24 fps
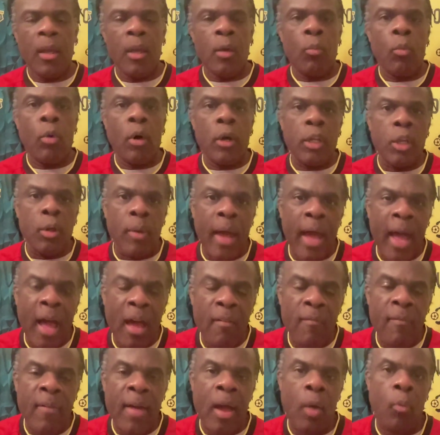What you
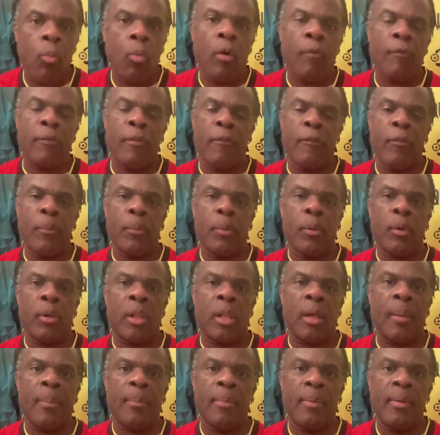have at Watford Football
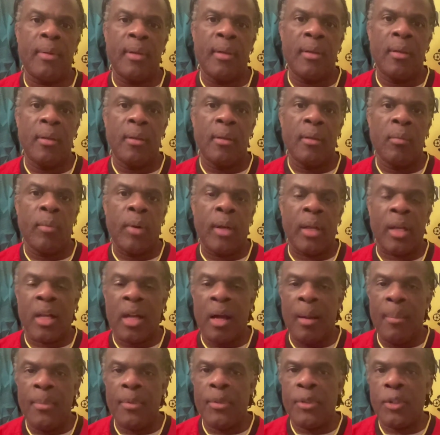Club when it
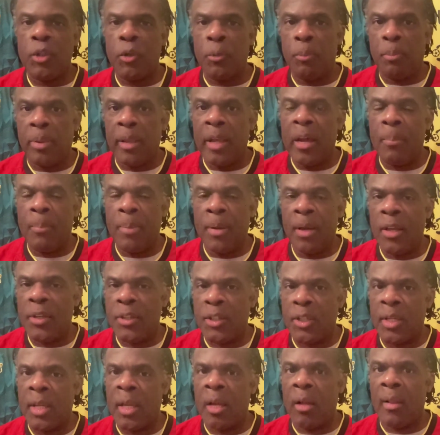comes to player
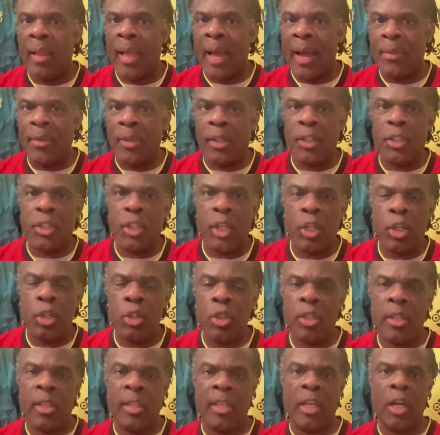personnel and the
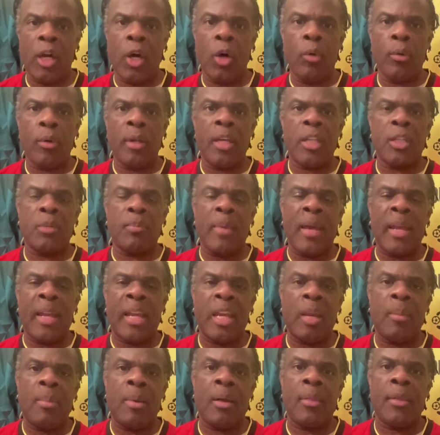decisions that the owner is
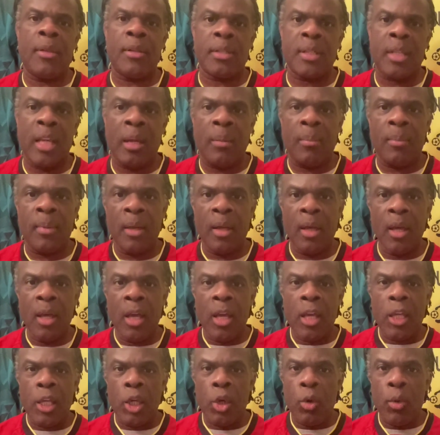making about the team,
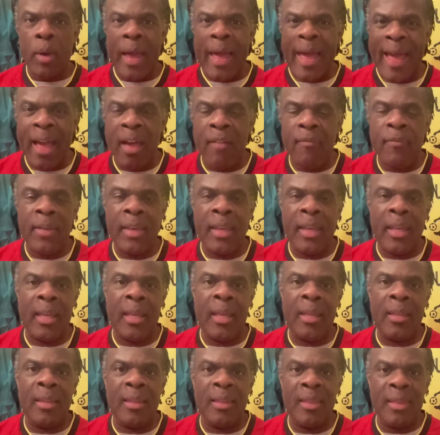you have
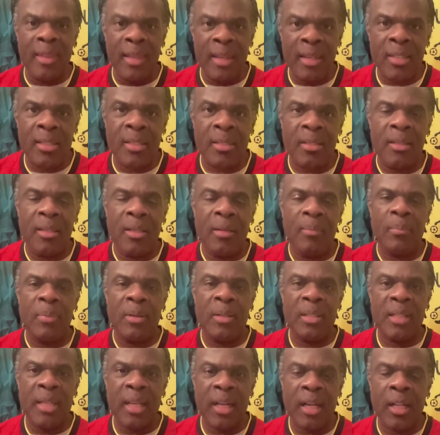in this
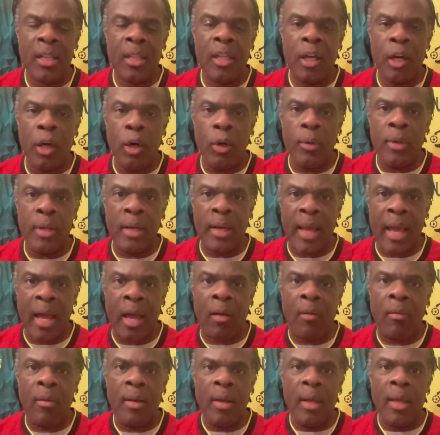particular owner
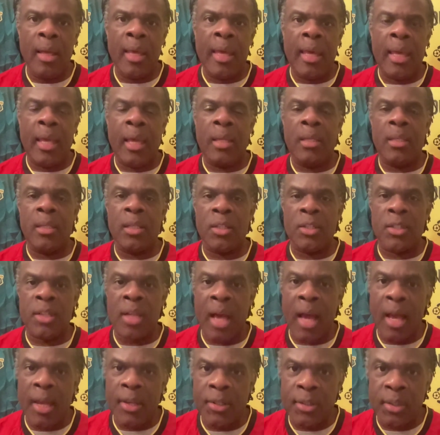now a
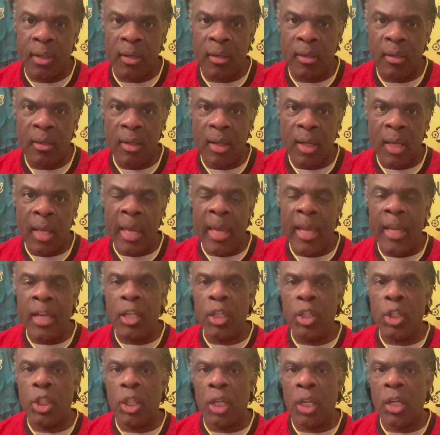disaster, a
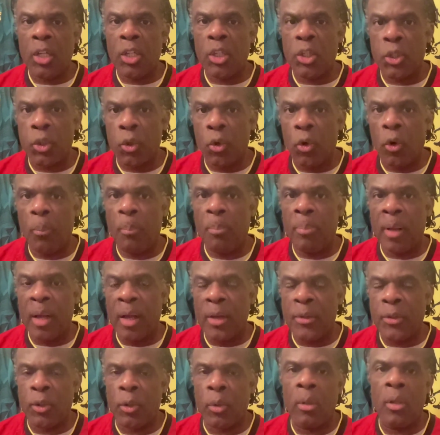jigsaw
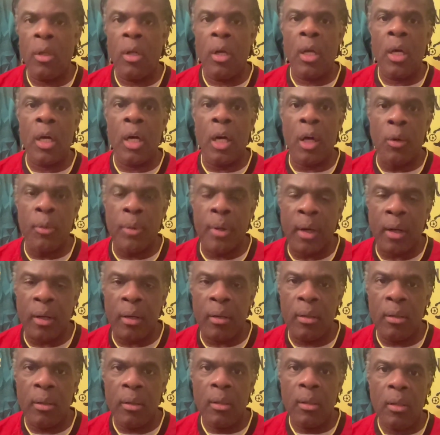puzzle owner.
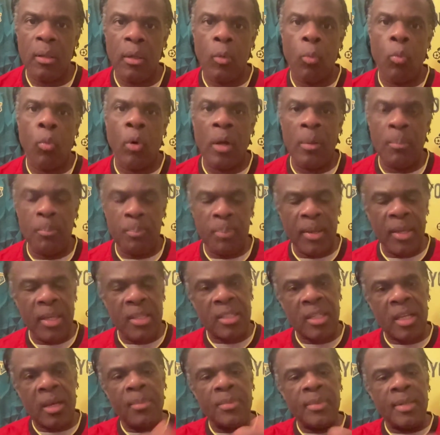One piece
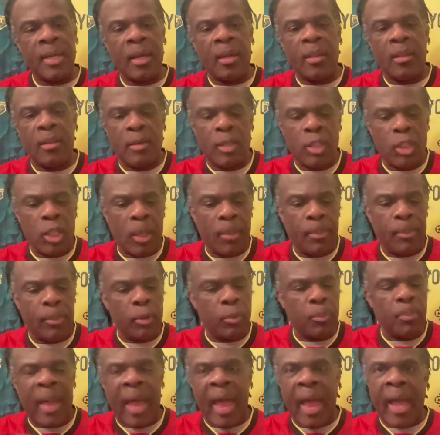comes out of the
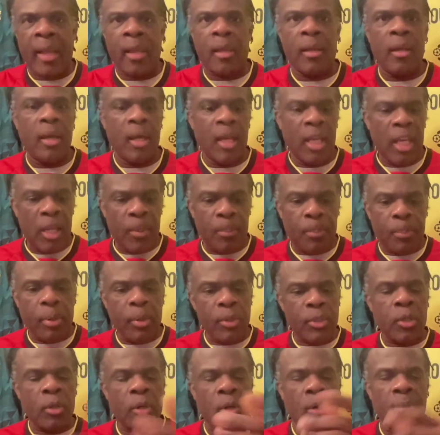jumbled bag, he
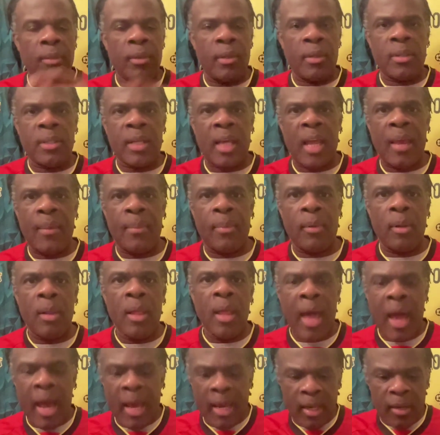puts it on the table,
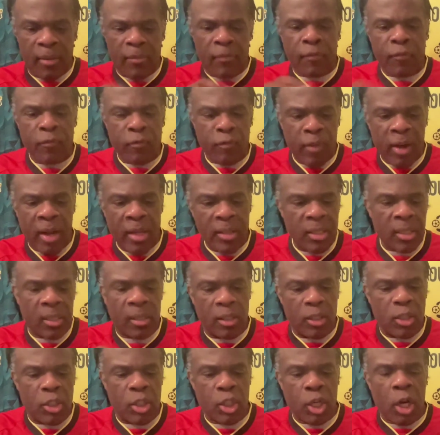and he
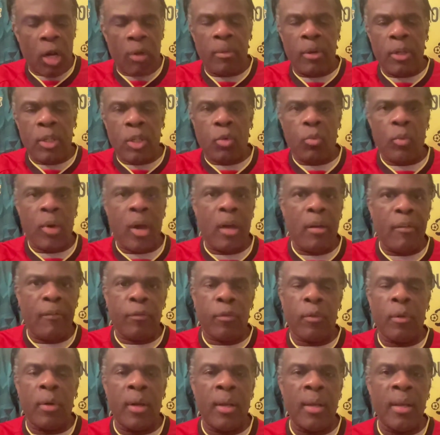frantically scurries around
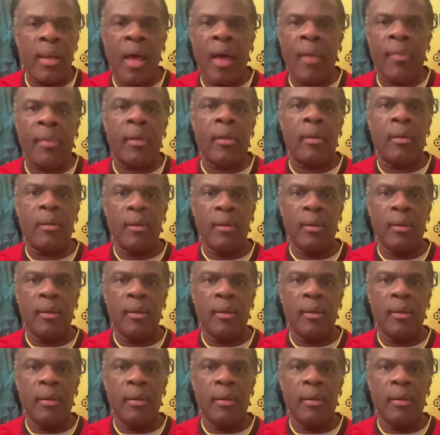for another.